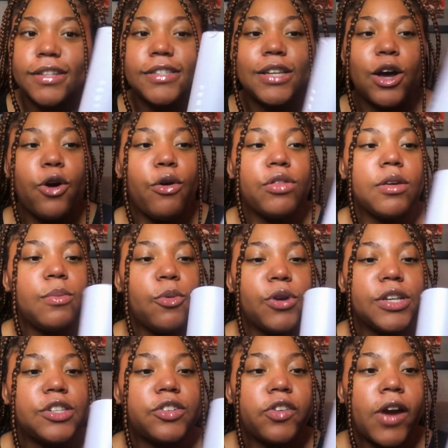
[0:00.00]
So the
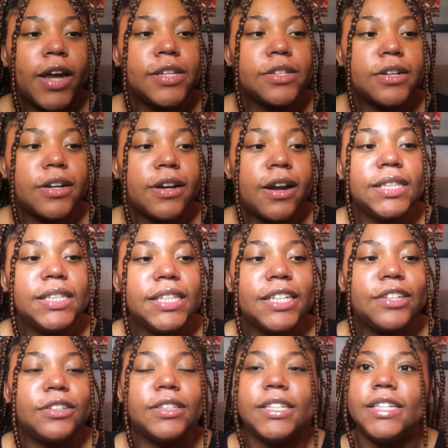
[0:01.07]
moisturizer
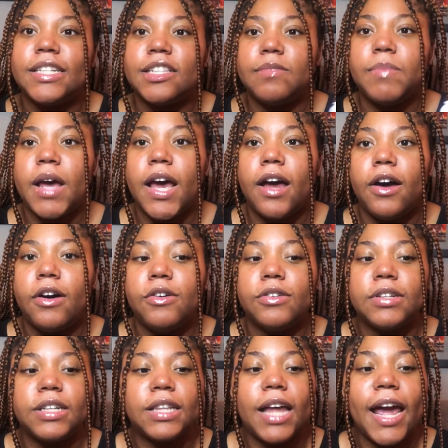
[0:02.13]
literally
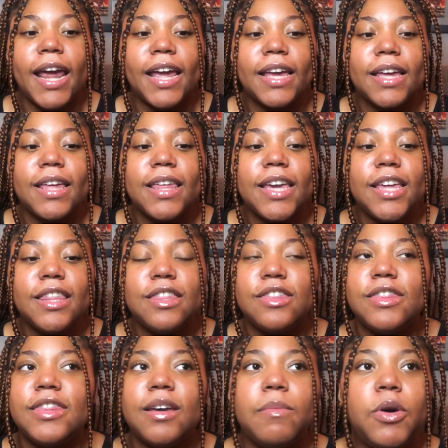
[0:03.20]
smelled like
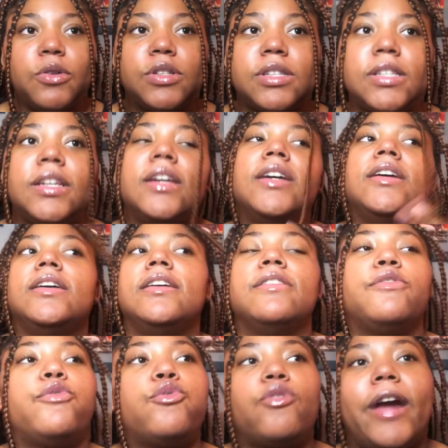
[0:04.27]
the most
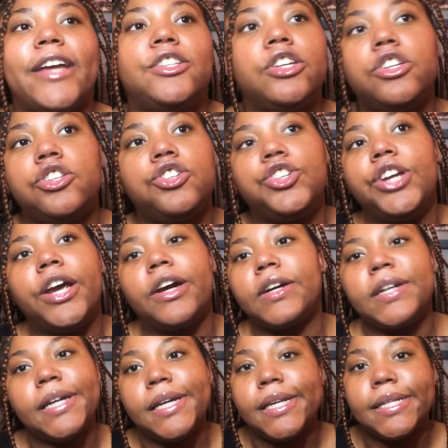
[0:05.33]
freshest
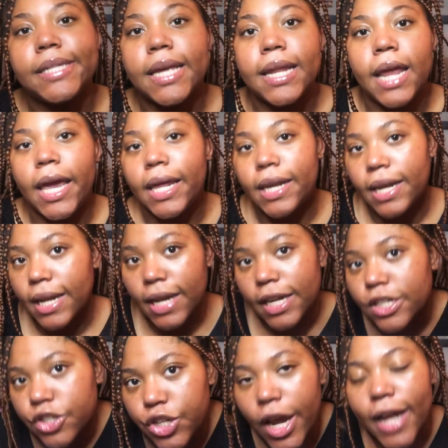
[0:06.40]
cherries in an
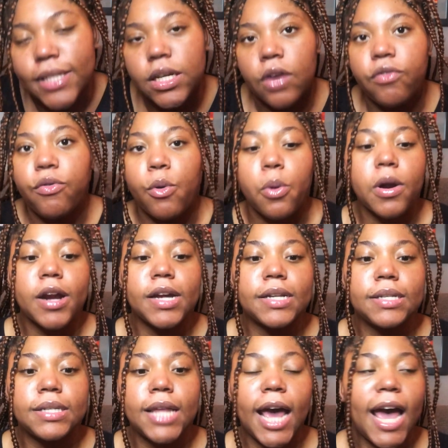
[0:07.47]
enchanted
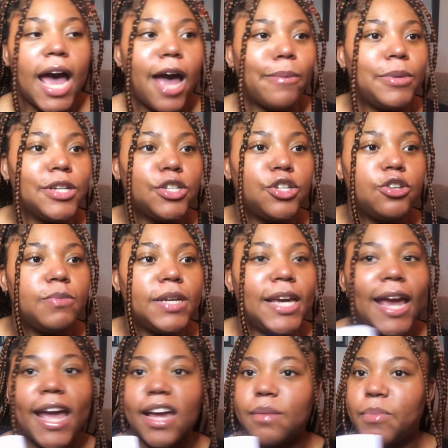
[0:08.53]
forest that happened to be
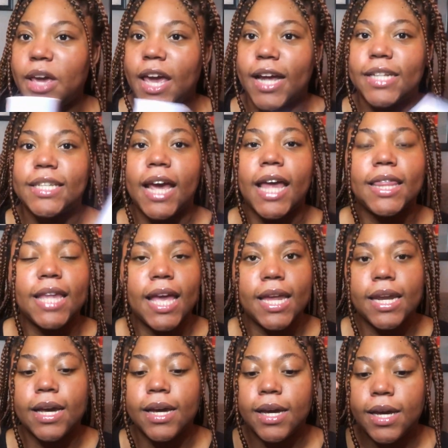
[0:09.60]
handpicked and
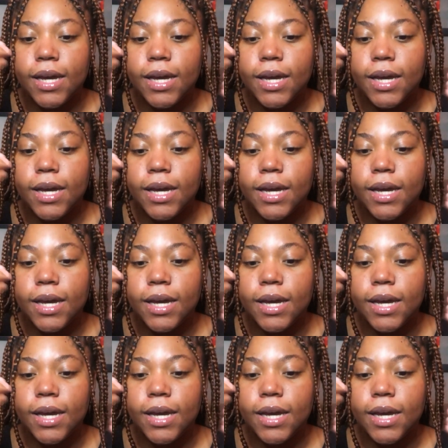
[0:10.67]
then,